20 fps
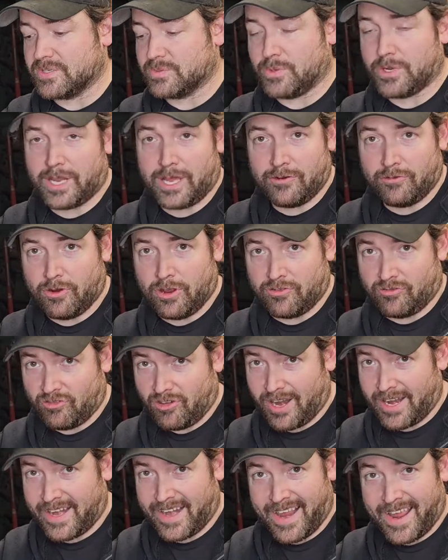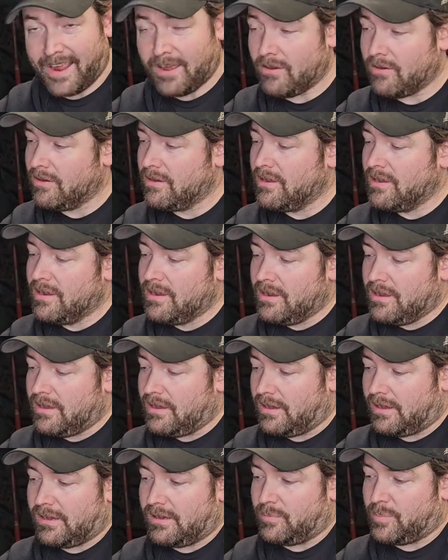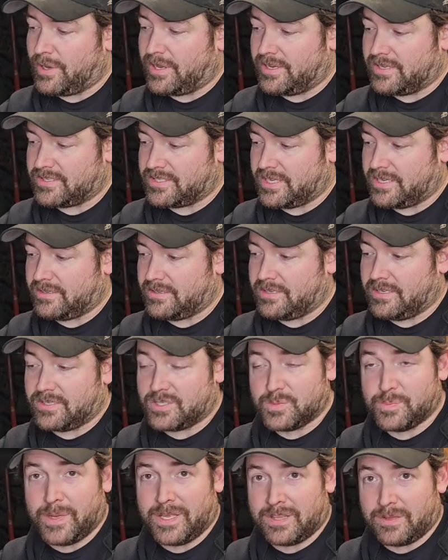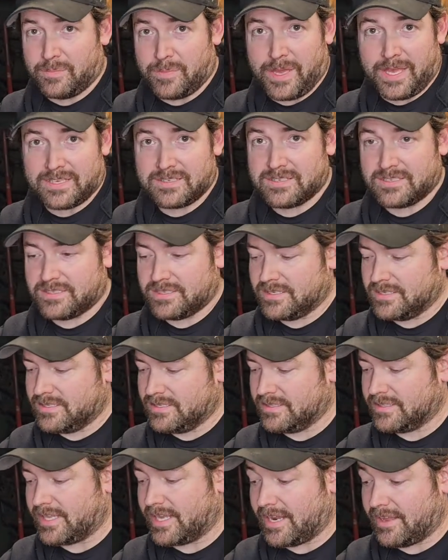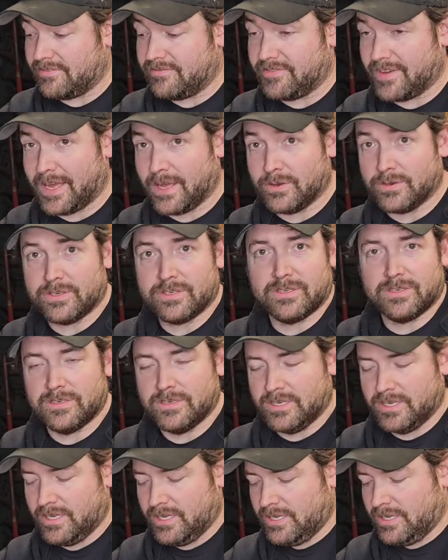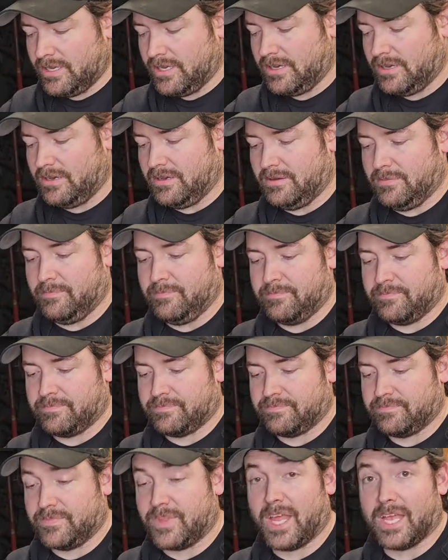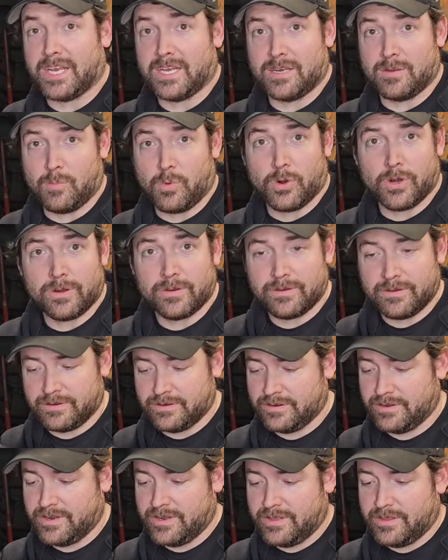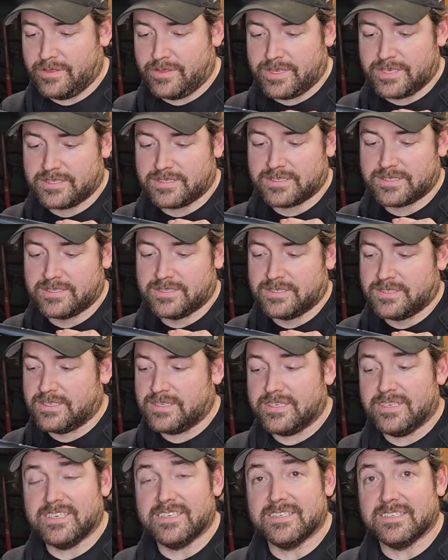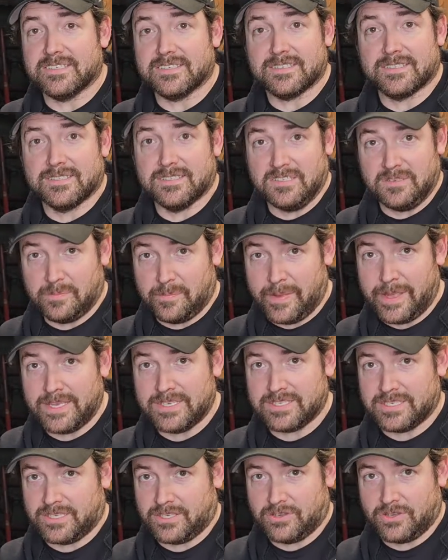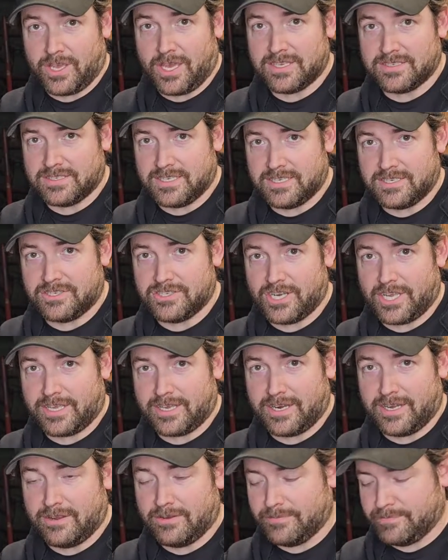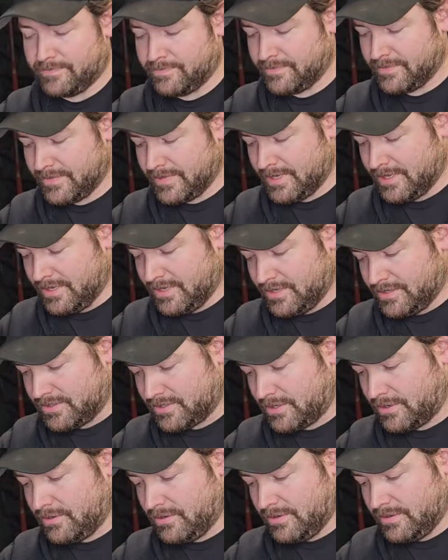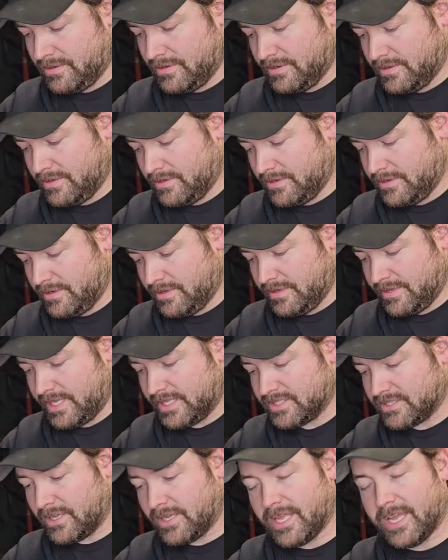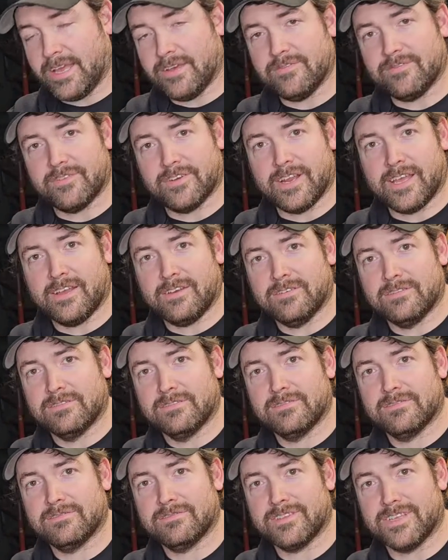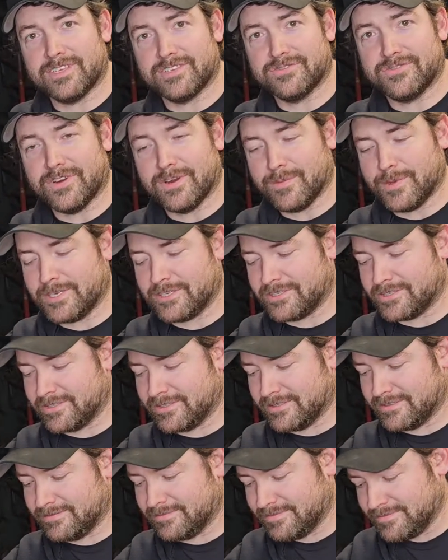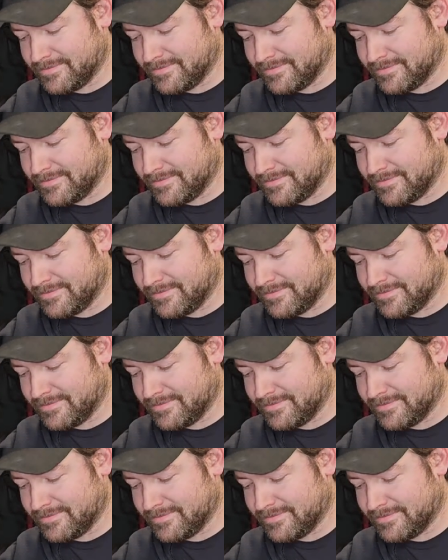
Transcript: is what I run right now because it's been the best that I've found. Not anymore. This is amazing. You guys need to check it out. So, that's all I have for now. Thanks very much.